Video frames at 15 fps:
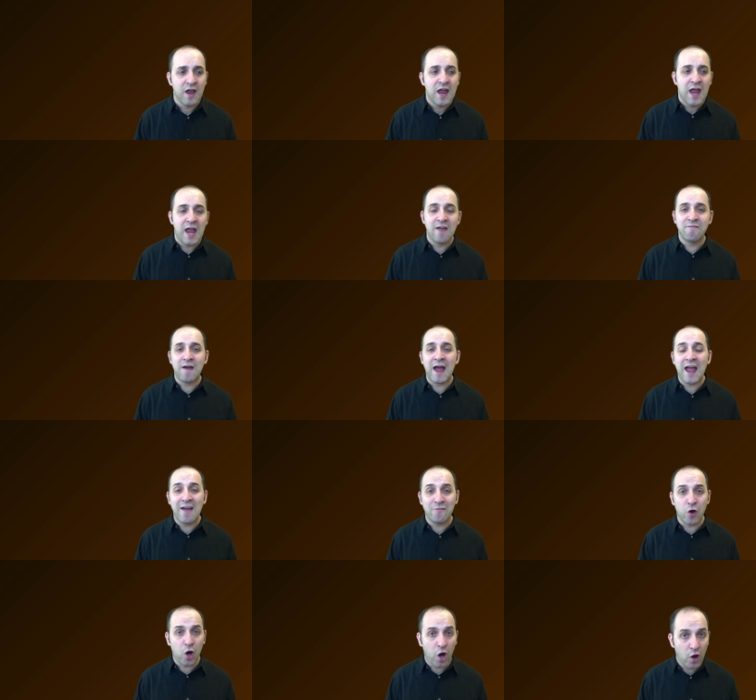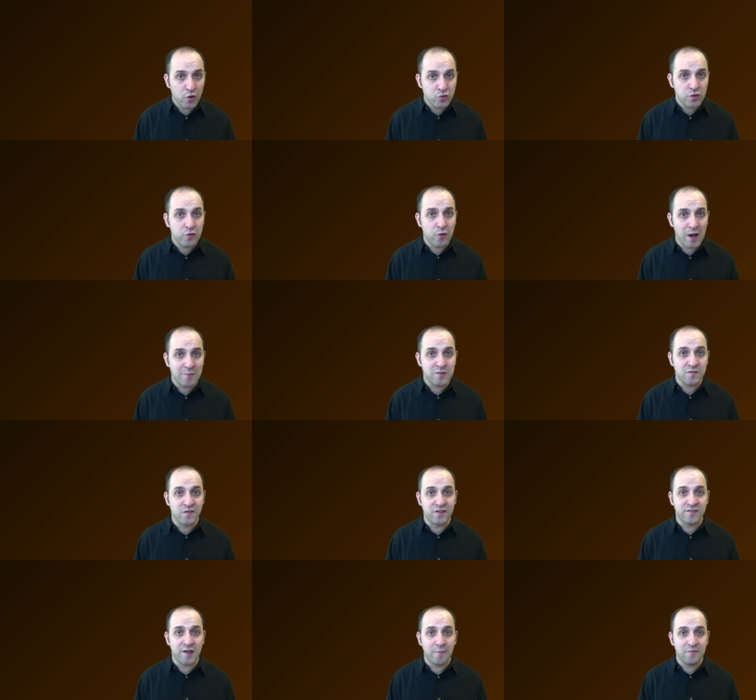If I have 100 grams of the
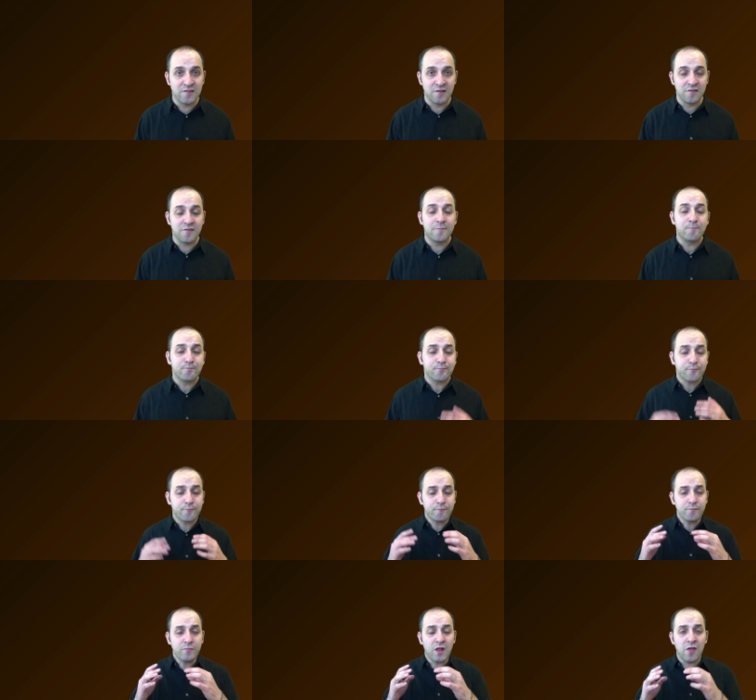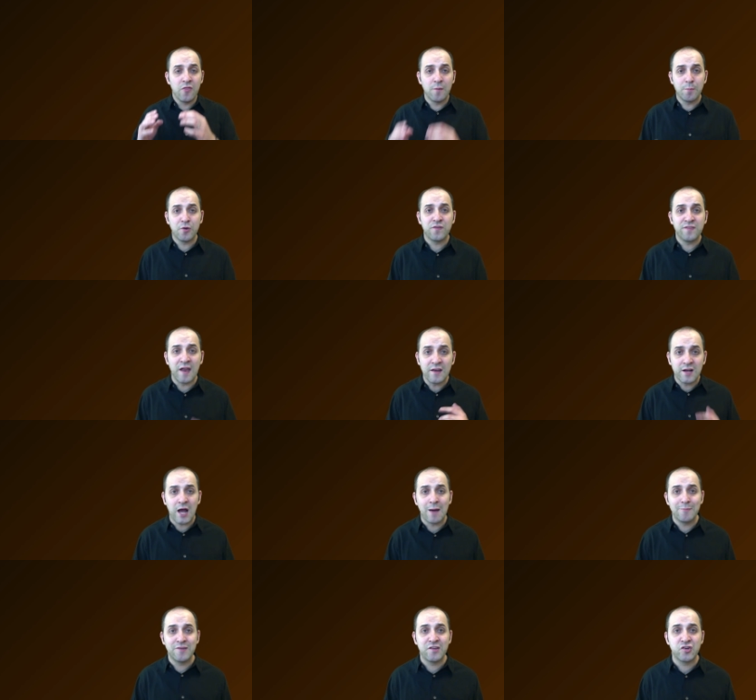substance, the percent
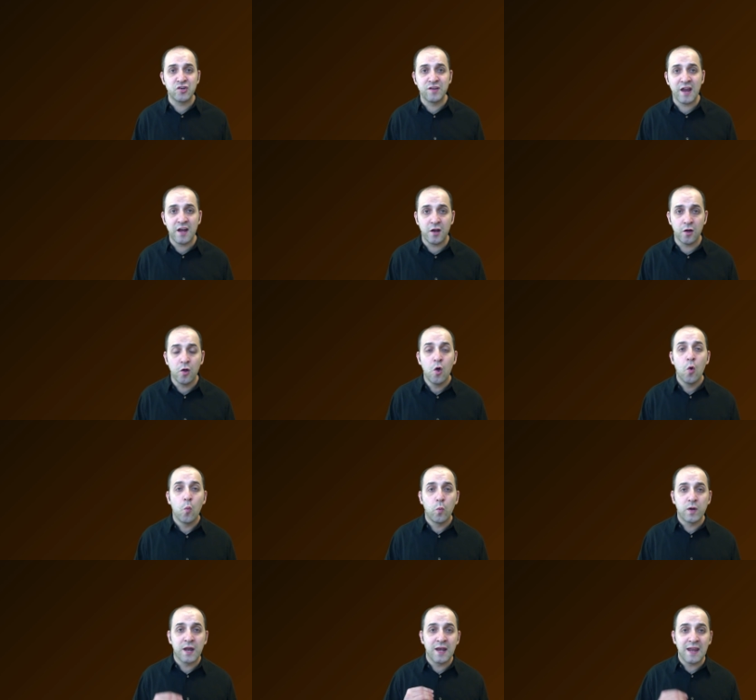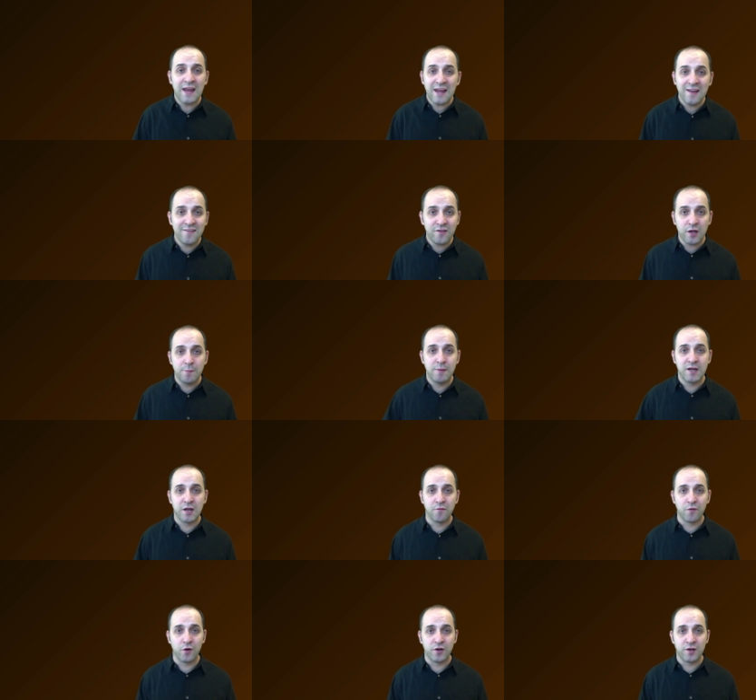composition data can easily be
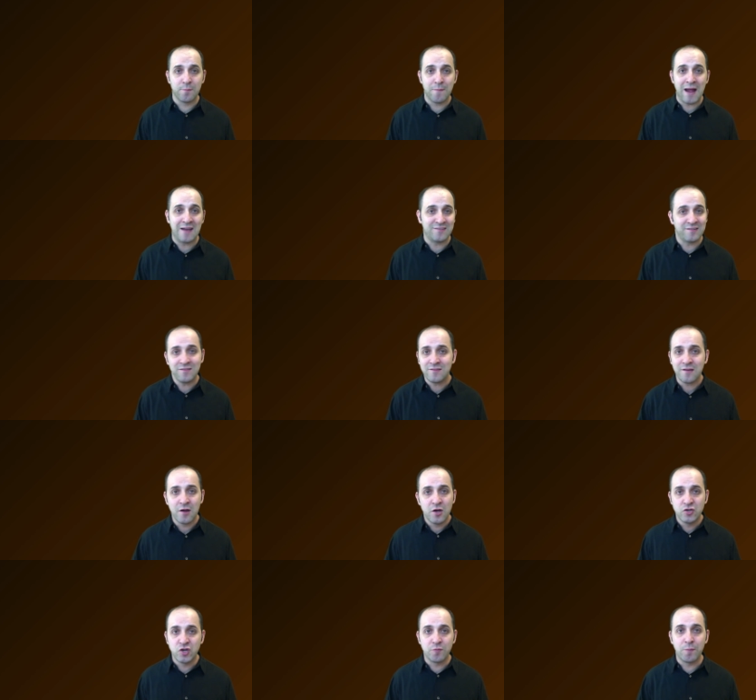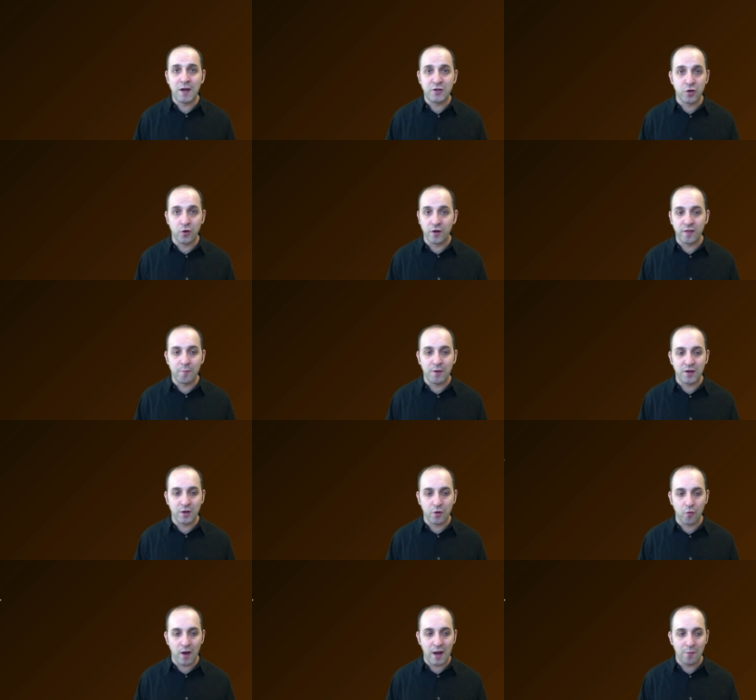converted to masses just by turning them into
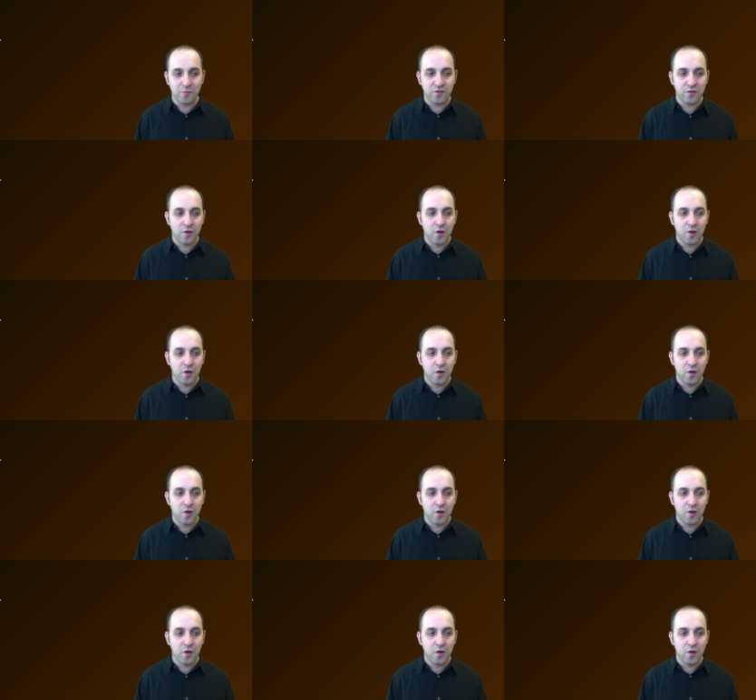grams.